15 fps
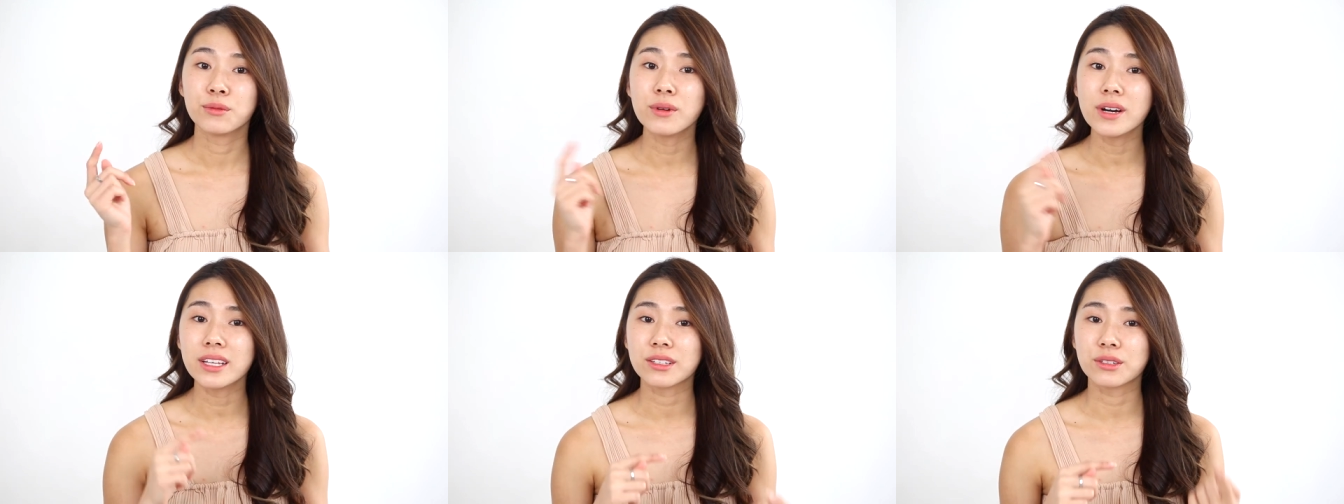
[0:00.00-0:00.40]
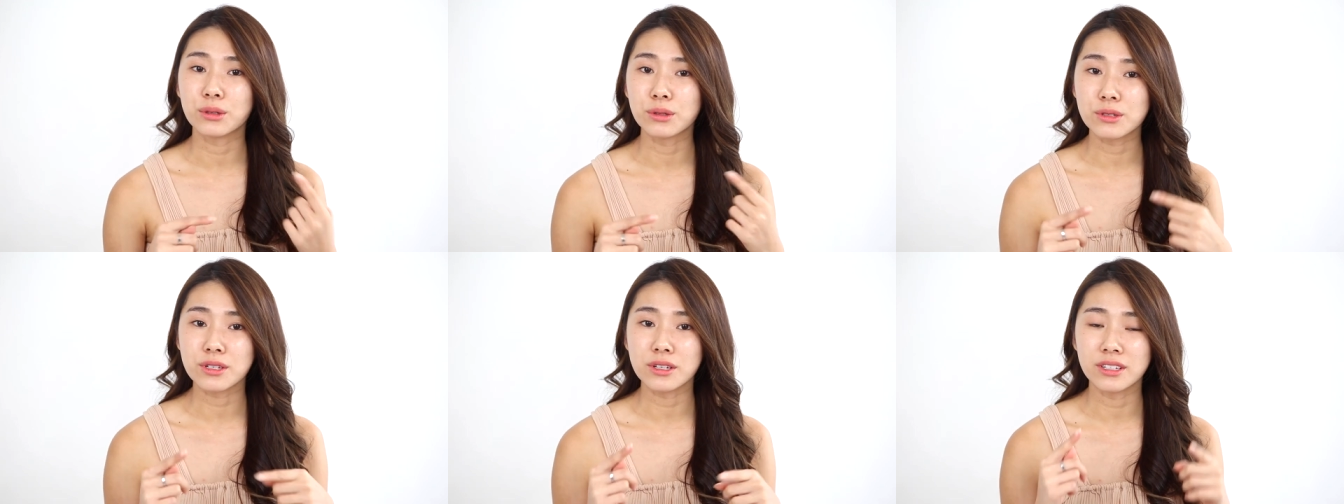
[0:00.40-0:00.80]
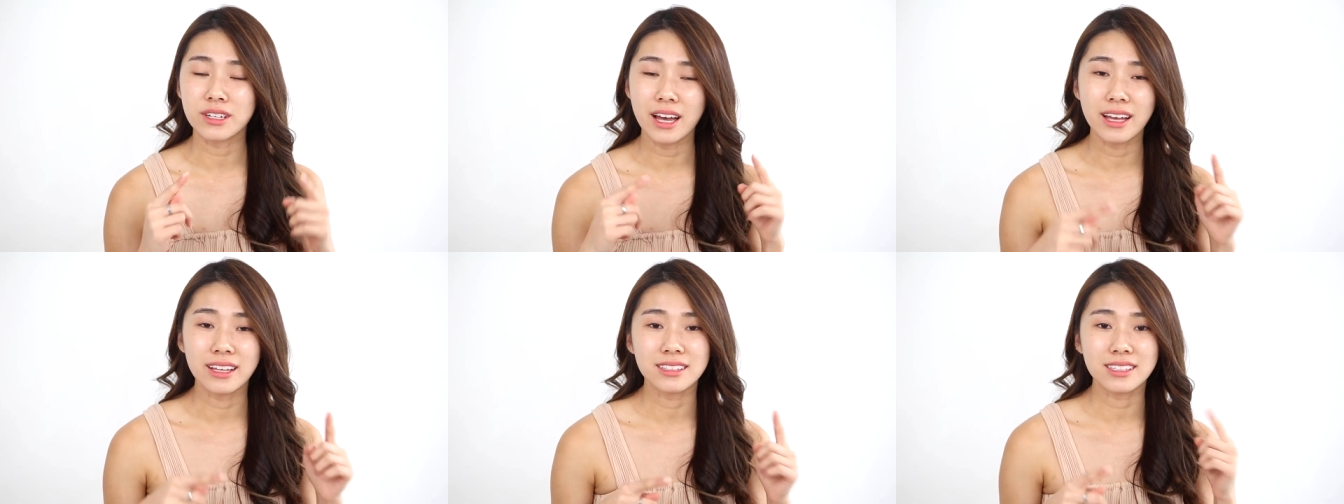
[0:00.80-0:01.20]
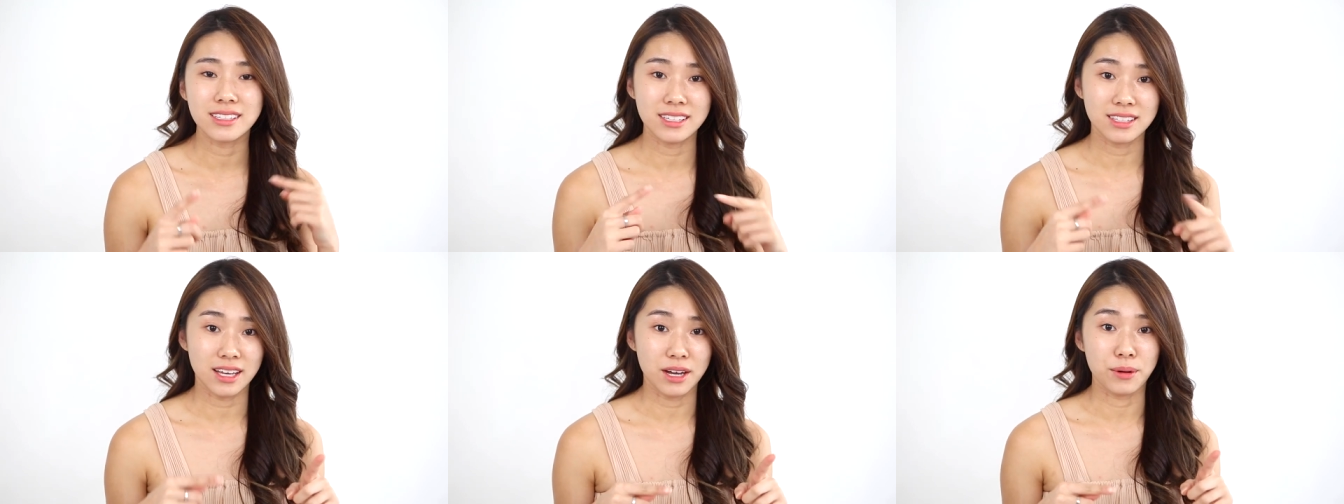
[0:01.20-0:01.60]
what goes on
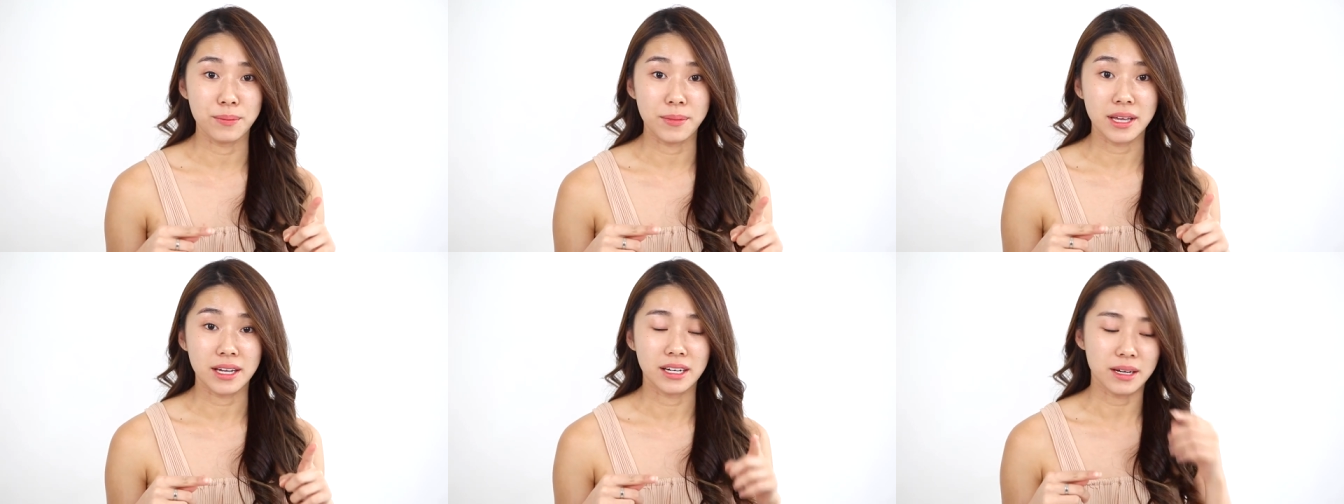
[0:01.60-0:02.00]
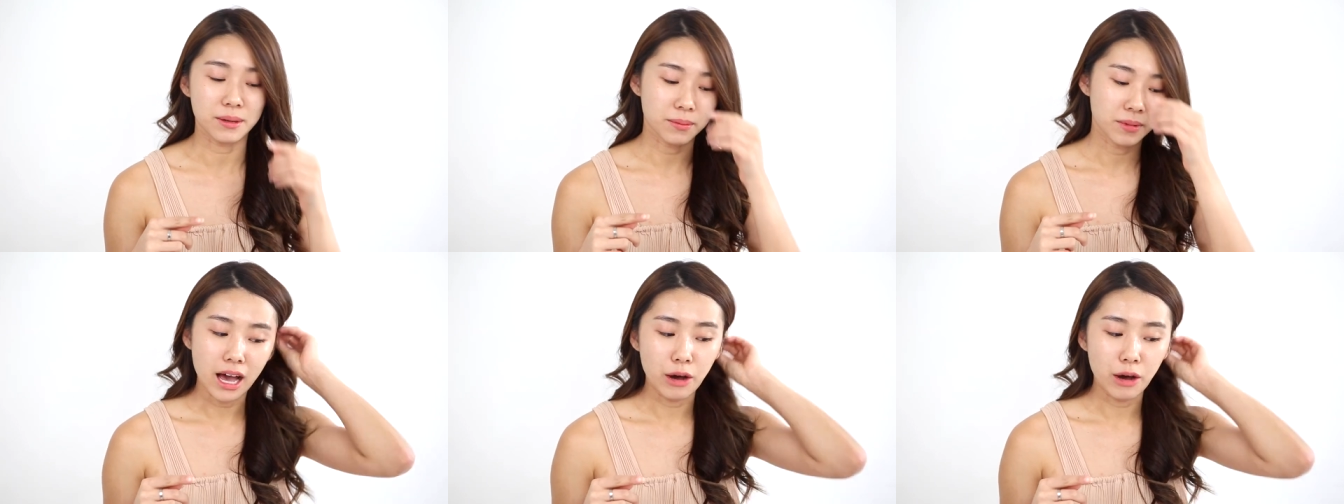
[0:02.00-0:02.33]
underneath our makeup.